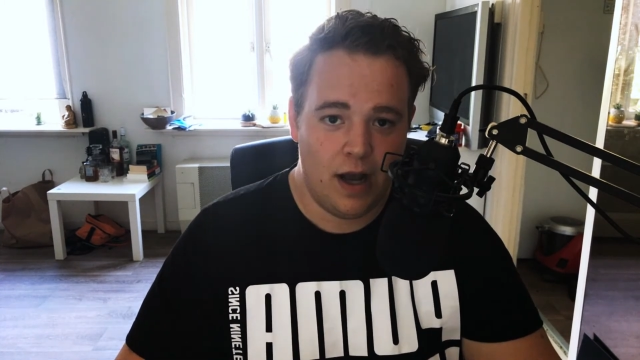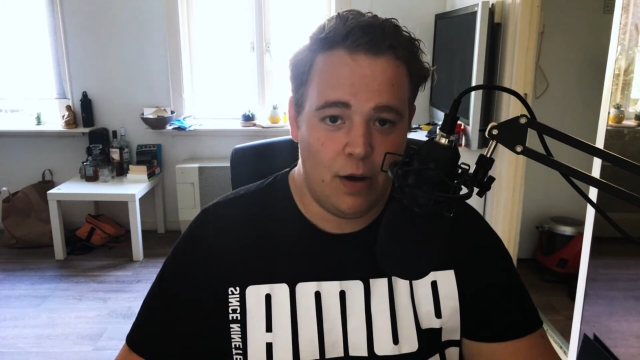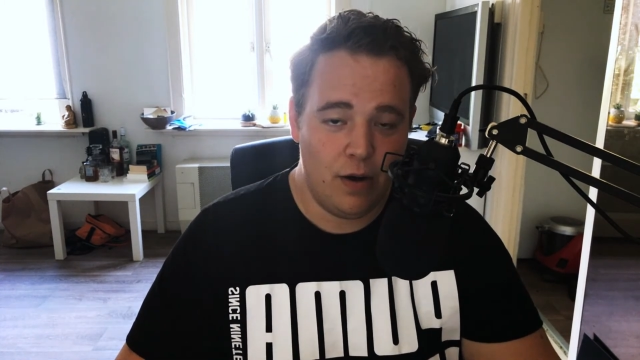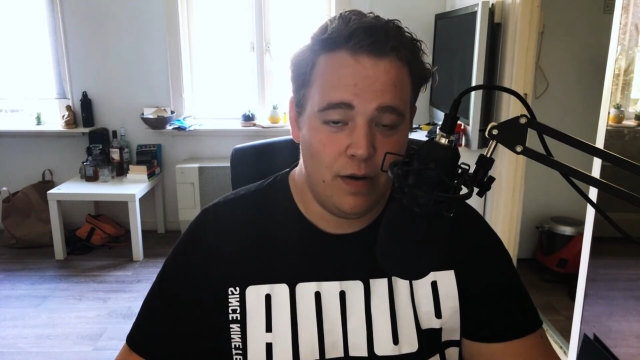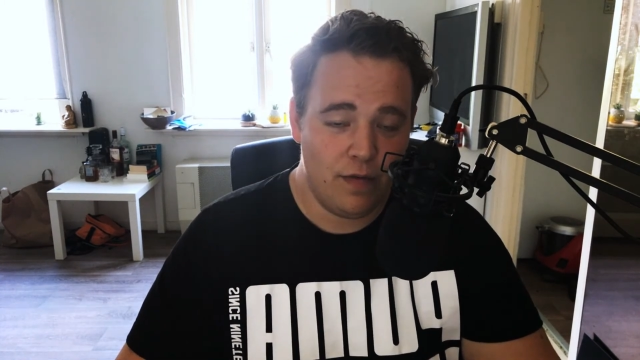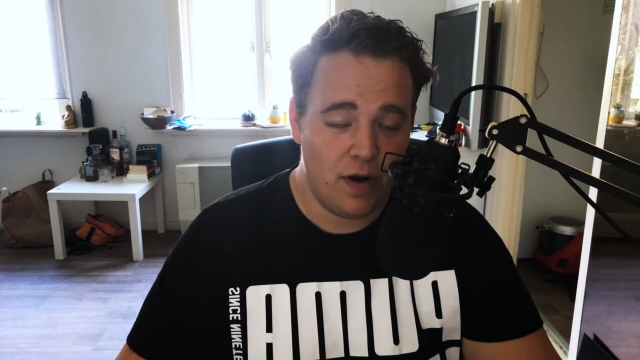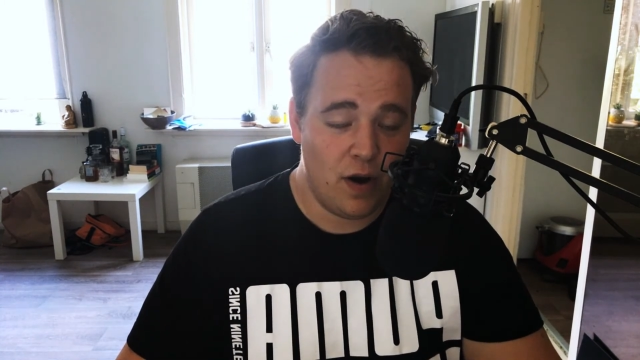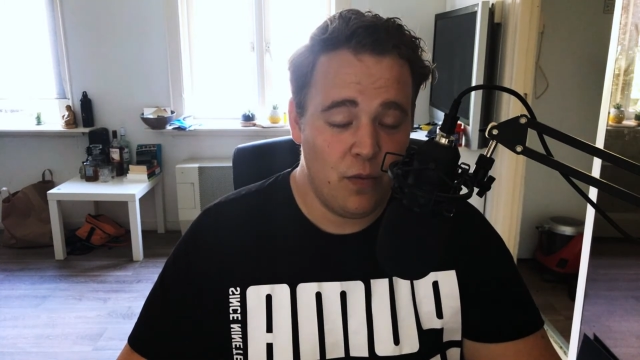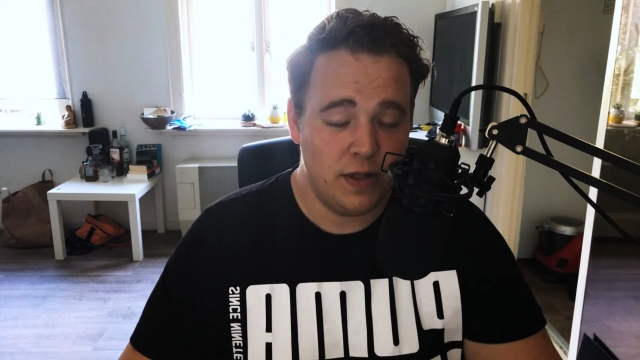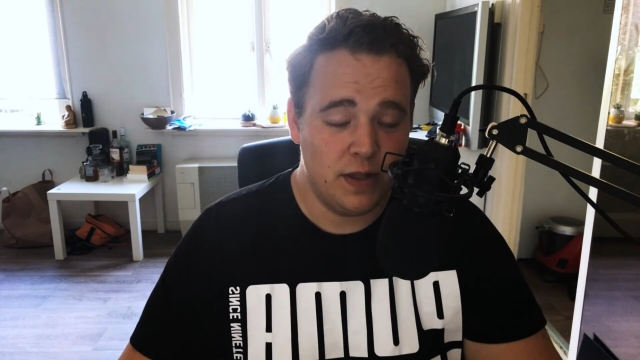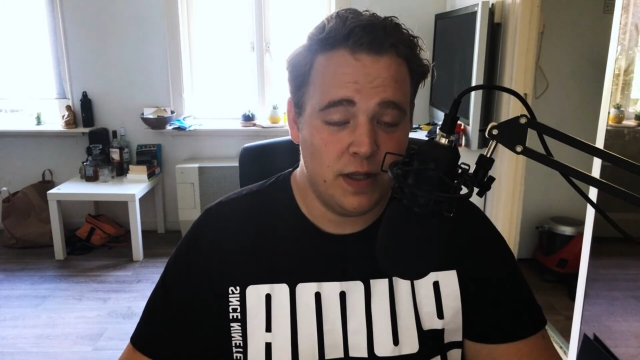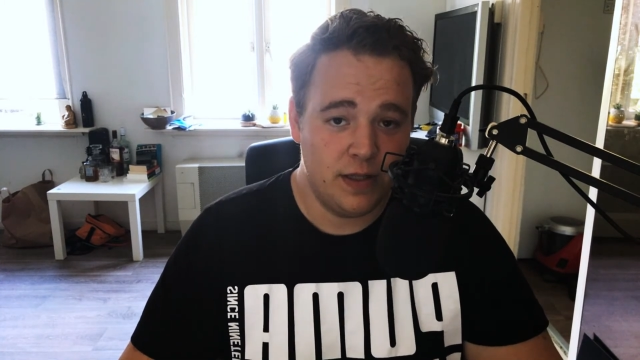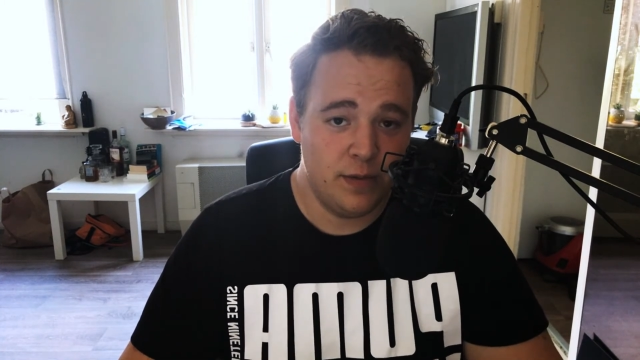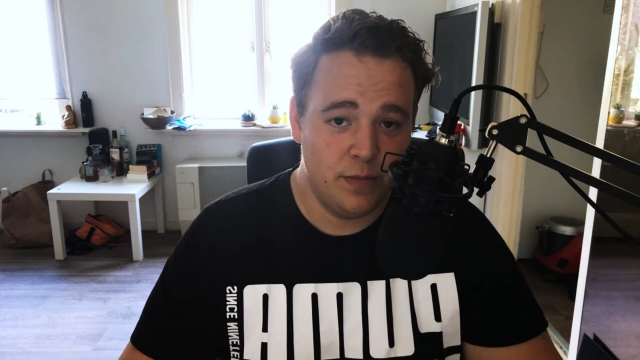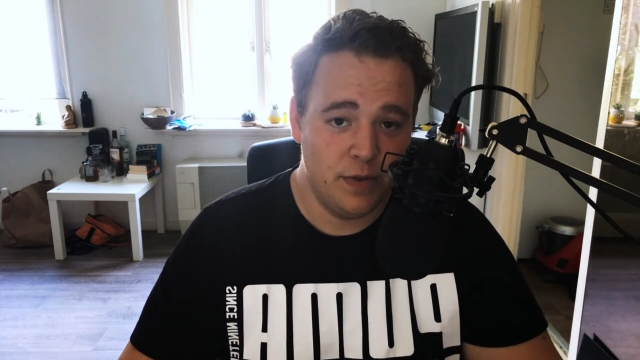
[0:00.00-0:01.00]
However, I would
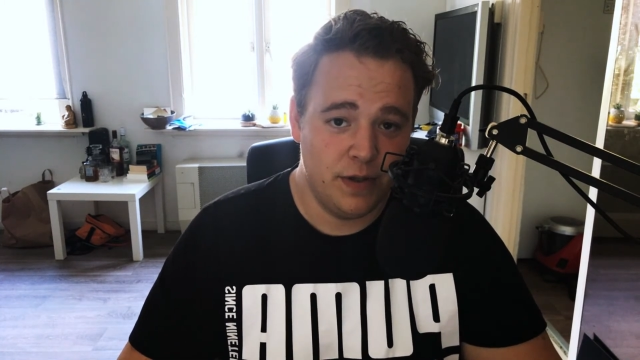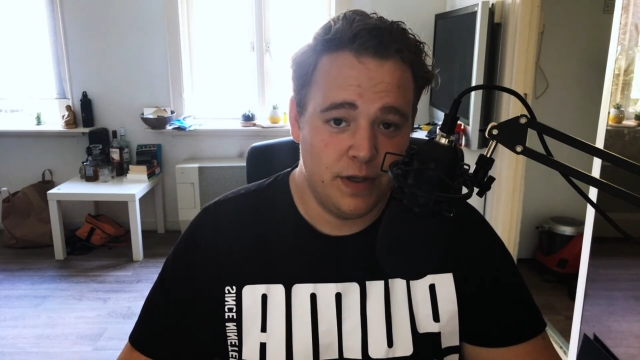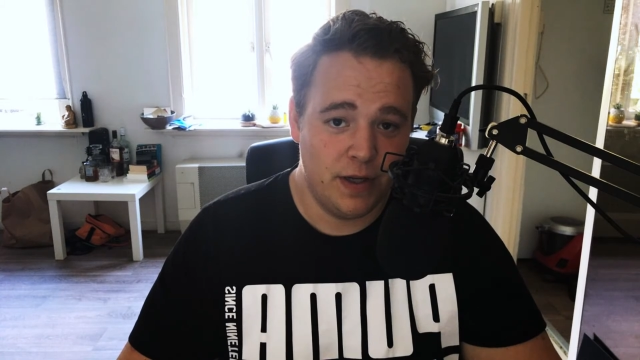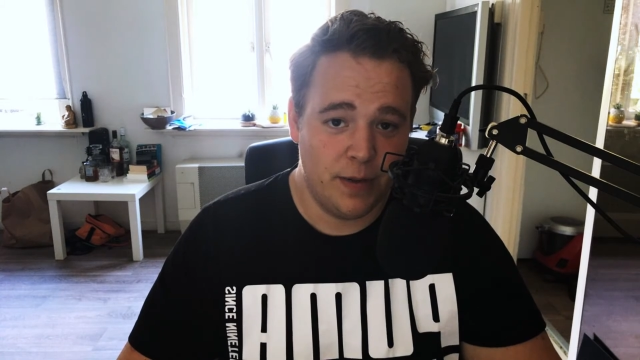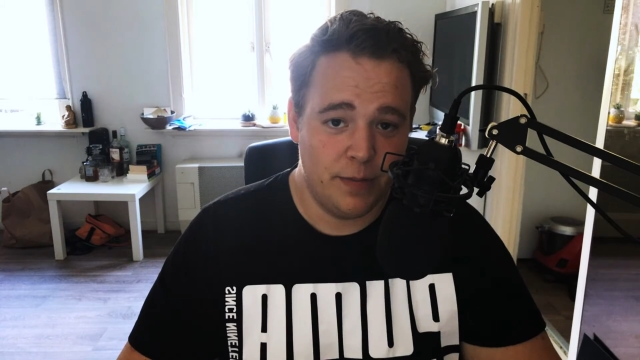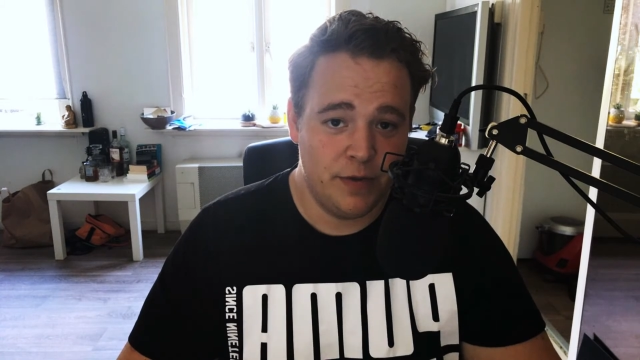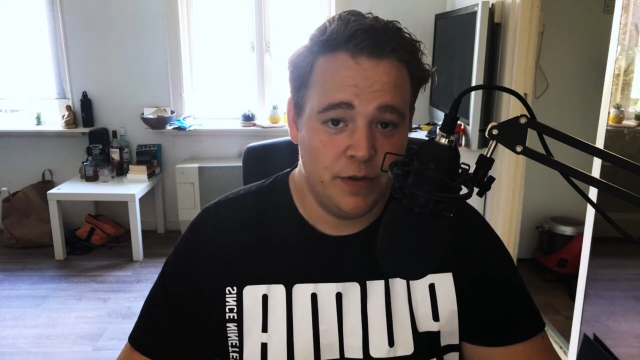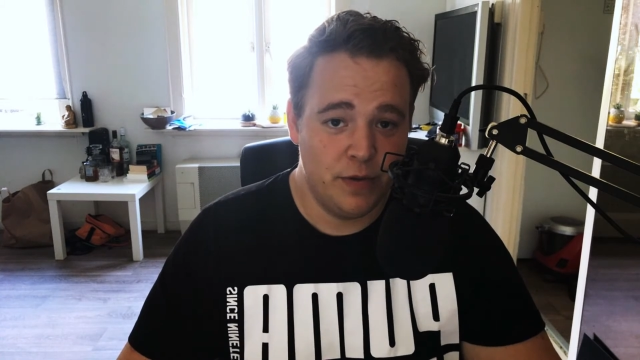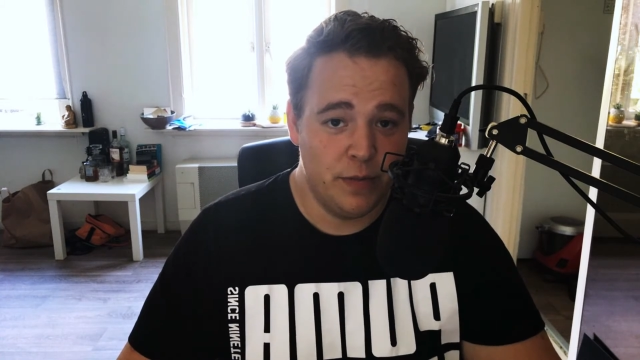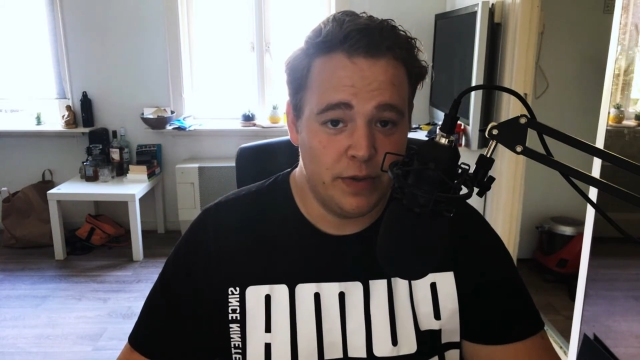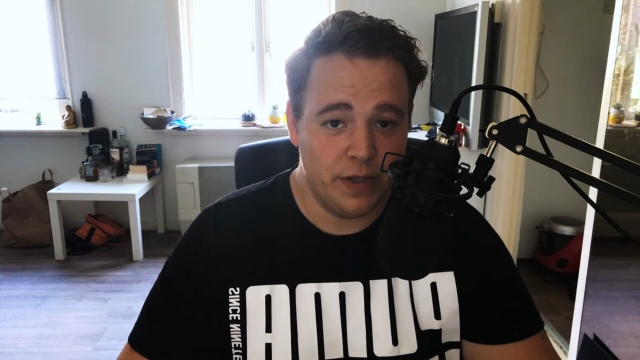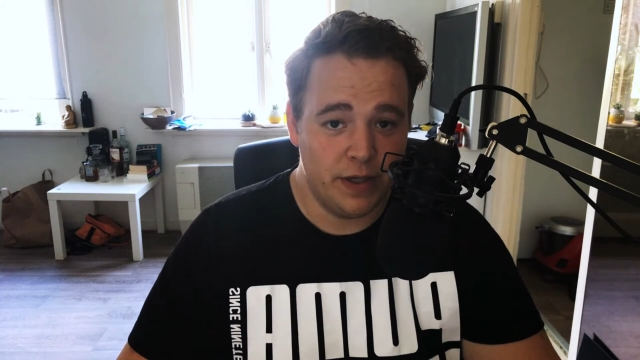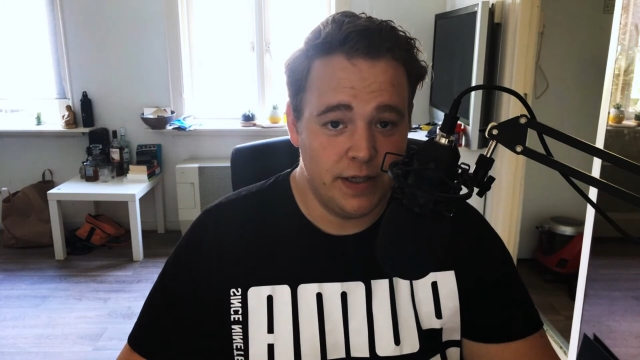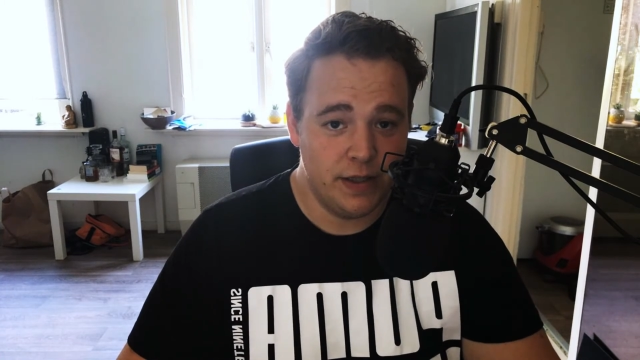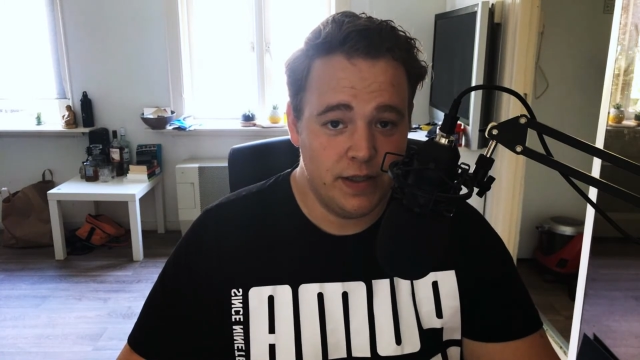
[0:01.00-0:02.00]
like to build it up to a
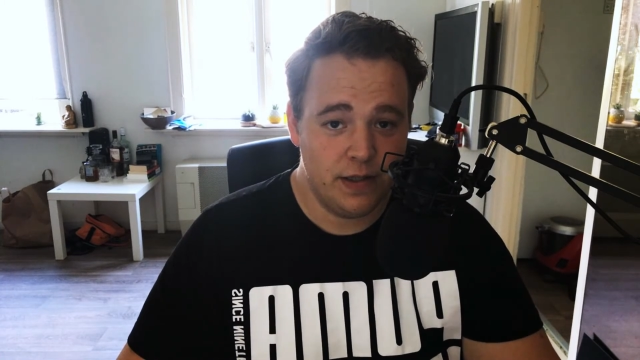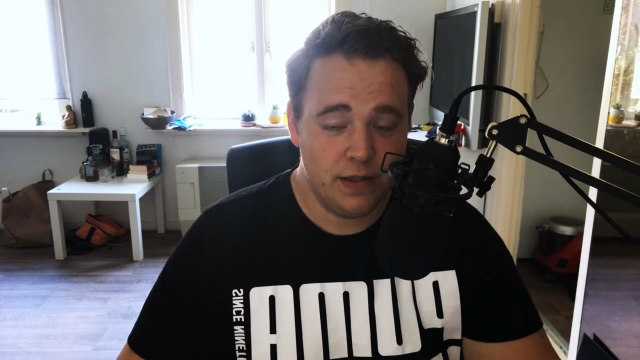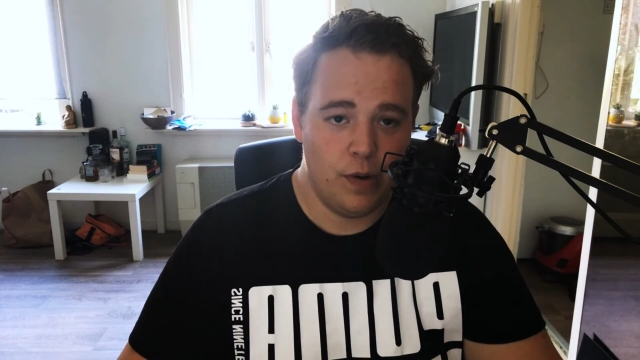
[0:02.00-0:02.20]
place